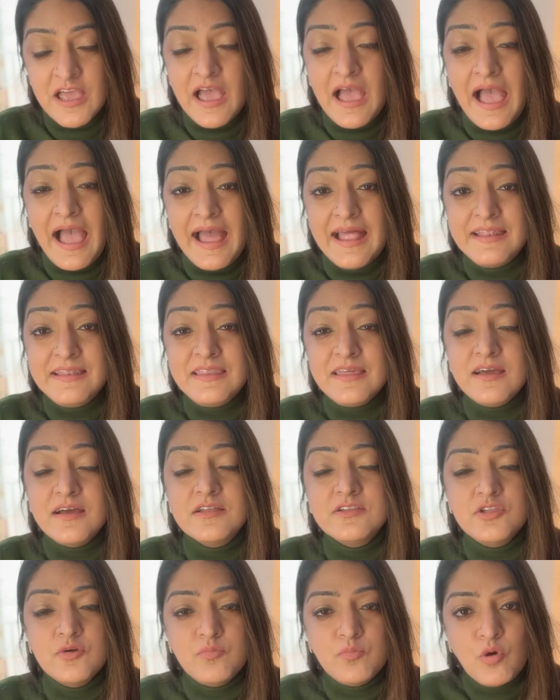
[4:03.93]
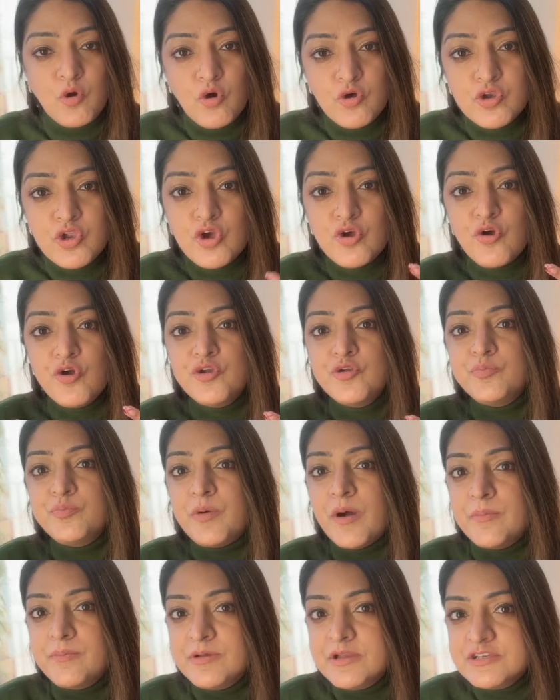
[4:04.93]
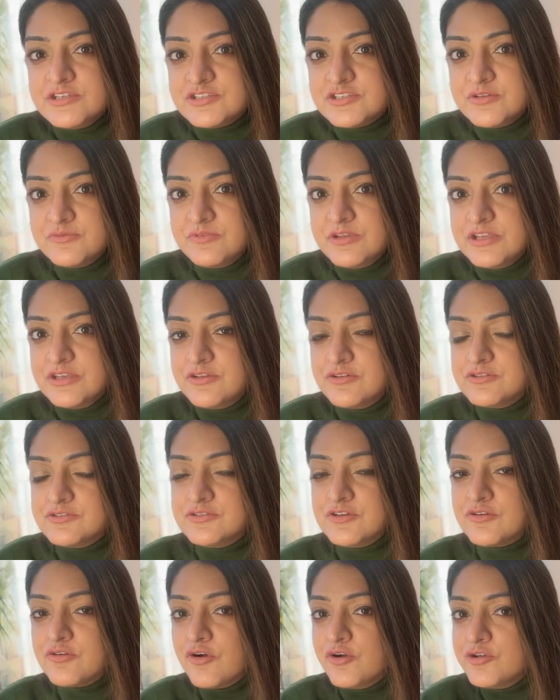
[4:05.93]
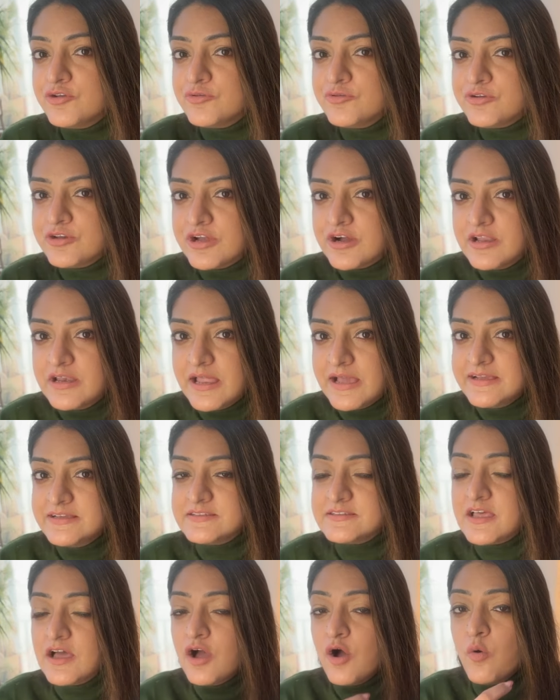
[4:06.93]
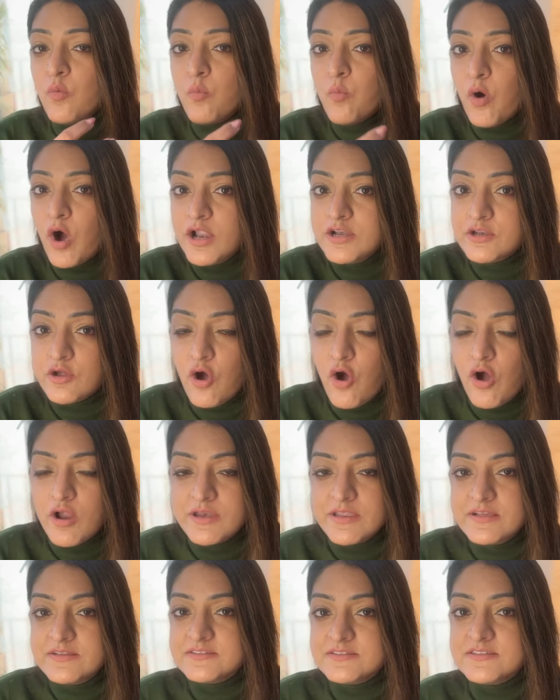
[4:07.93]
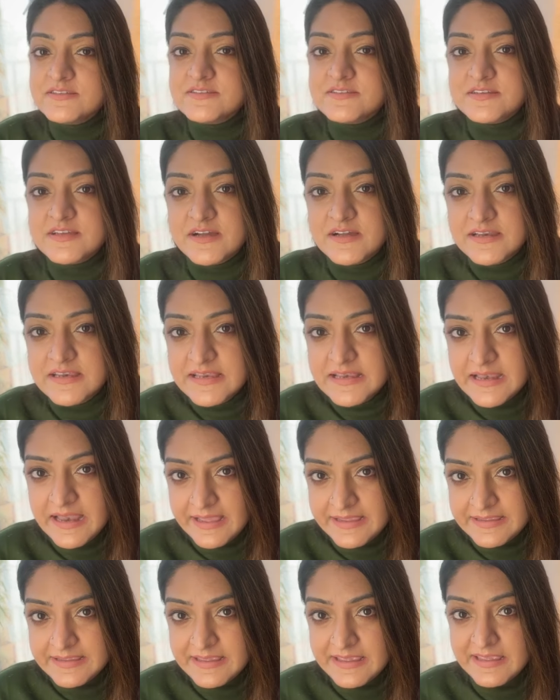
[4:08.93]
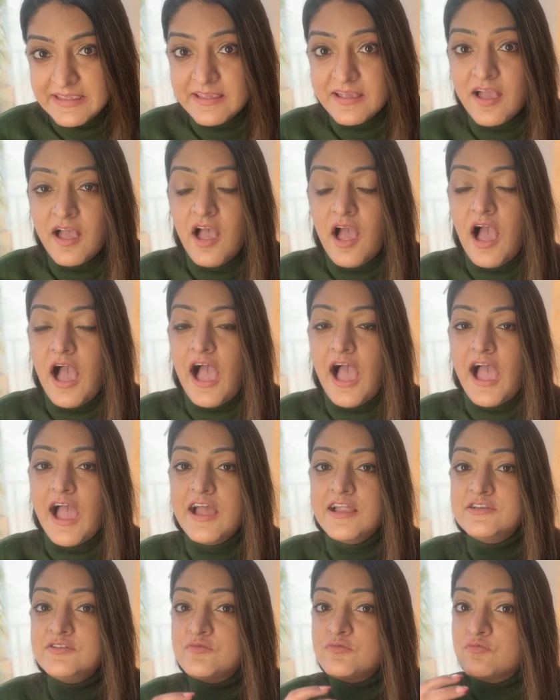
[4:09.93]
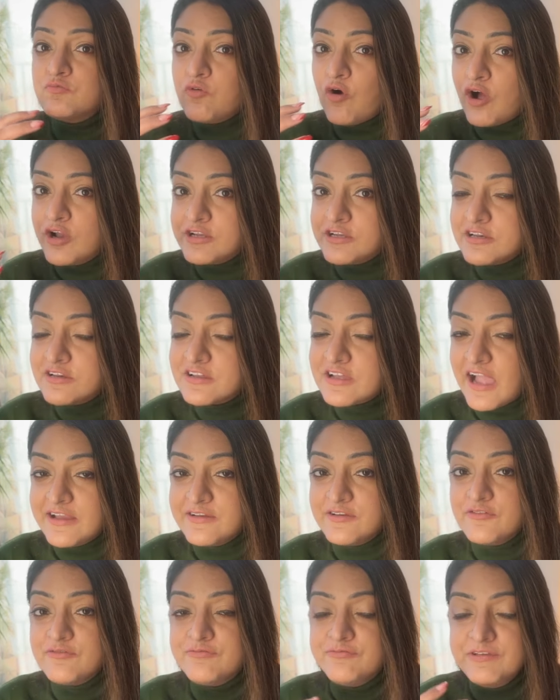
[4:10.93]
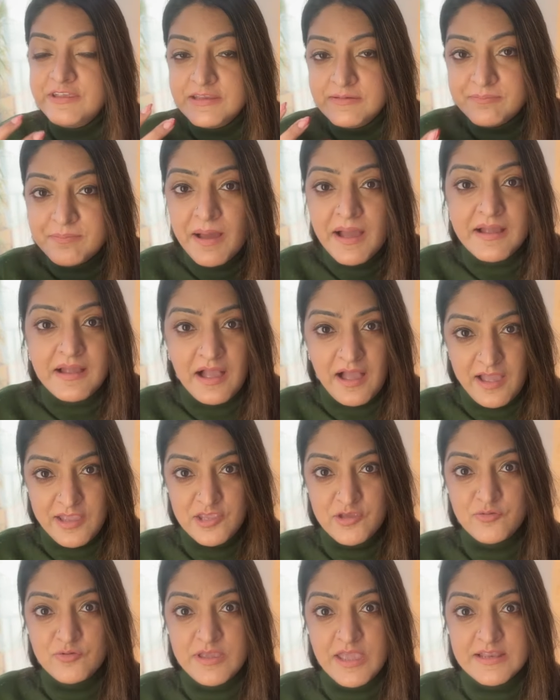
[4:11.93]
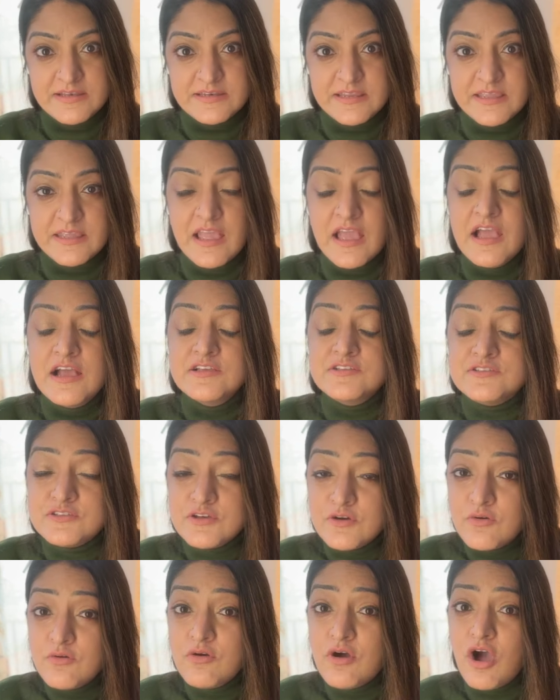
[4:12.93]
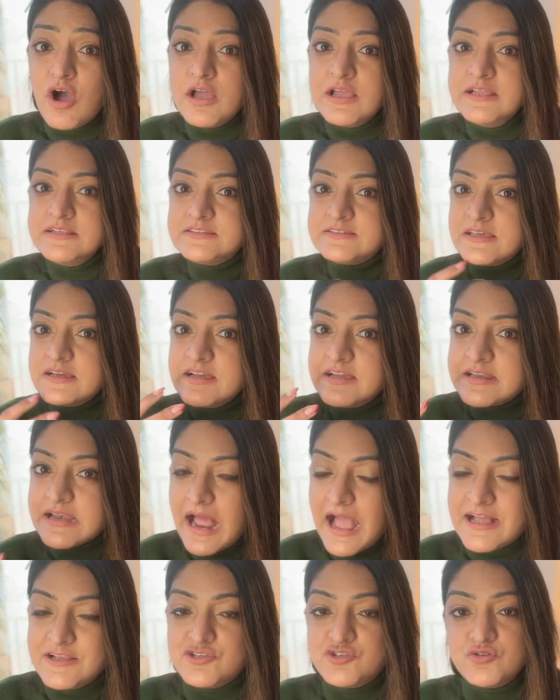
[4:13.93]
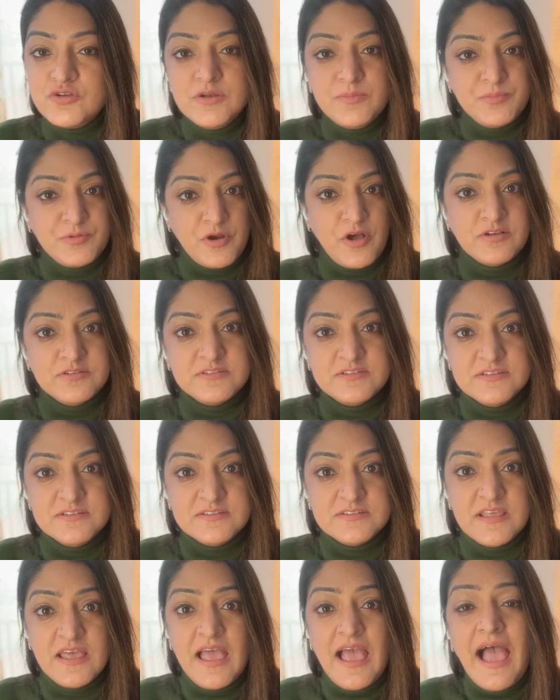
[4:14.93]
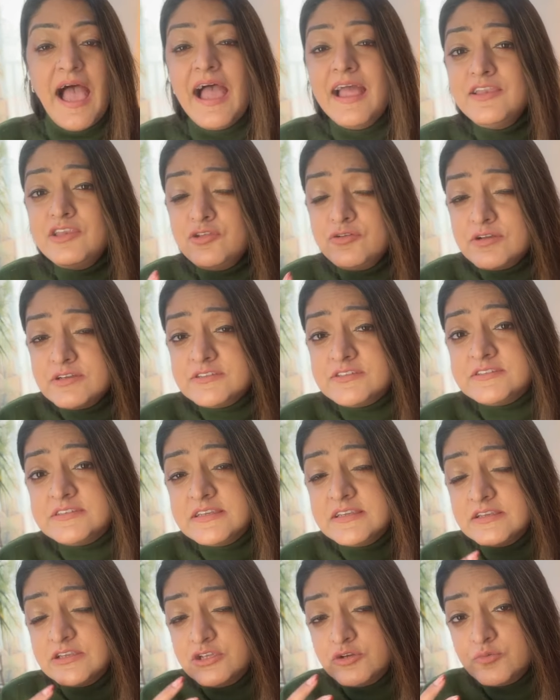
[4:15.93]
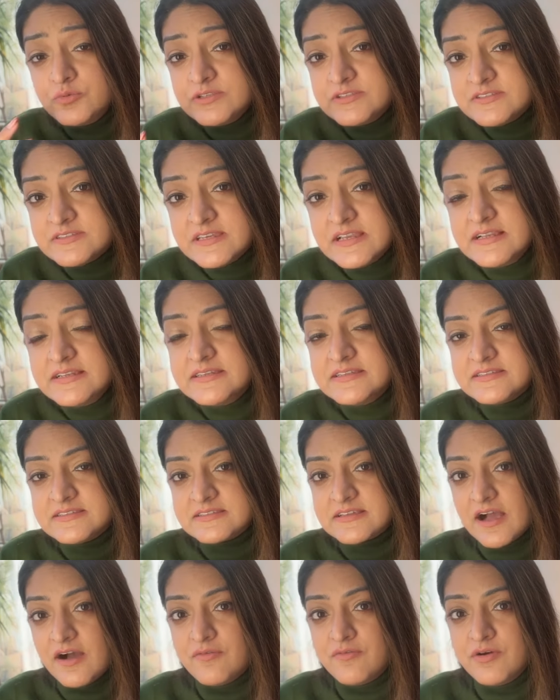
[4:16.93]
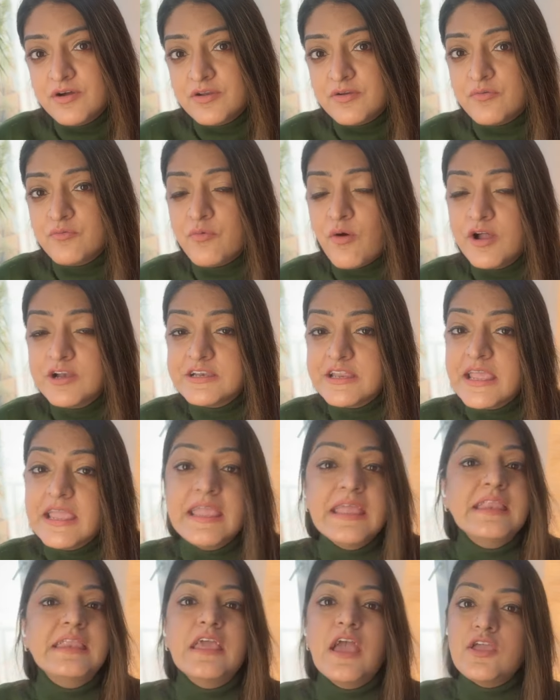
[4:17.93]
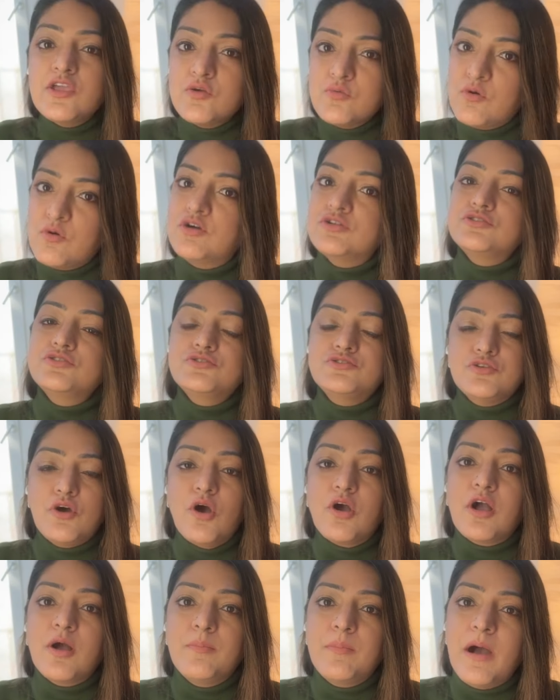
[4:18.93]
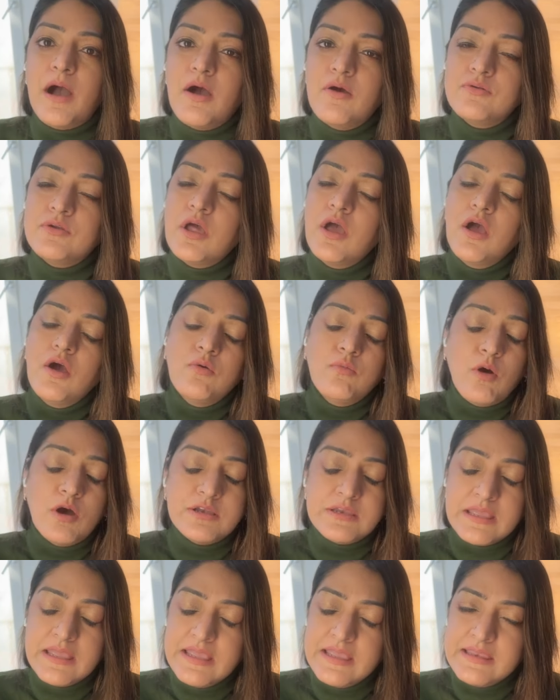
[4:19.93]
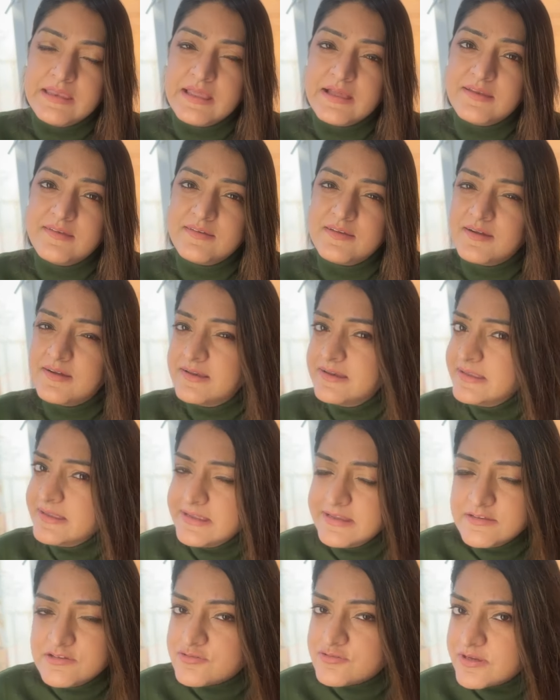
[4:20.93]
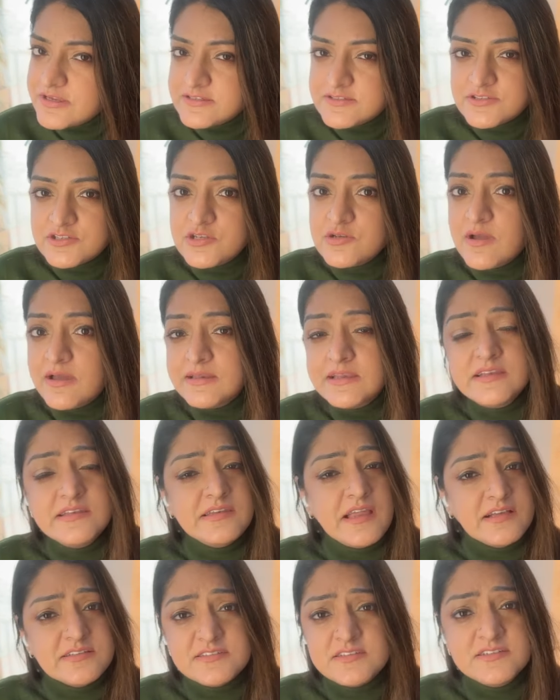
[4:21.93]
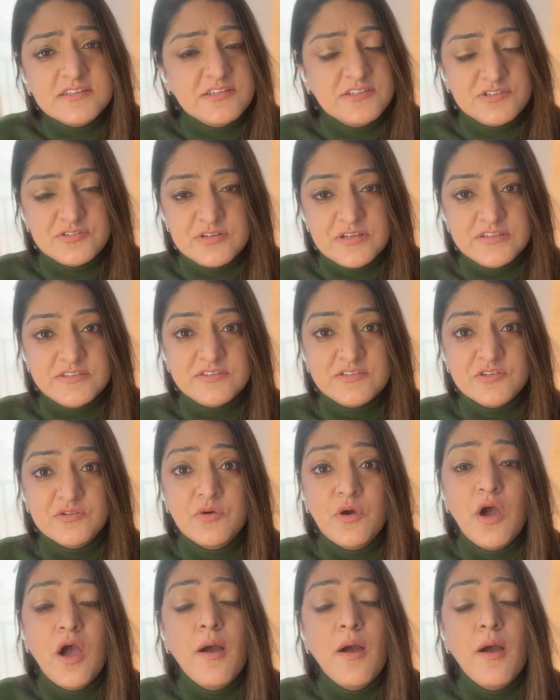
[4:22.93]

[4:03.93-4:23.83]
And the more you're going to publish the videos, you're going to realize what audience is really liking and what kind of feedback are you getting. So it's a gradual process, and you will still discover what area you want to talk about, what area really interests you and it doesn't interest you.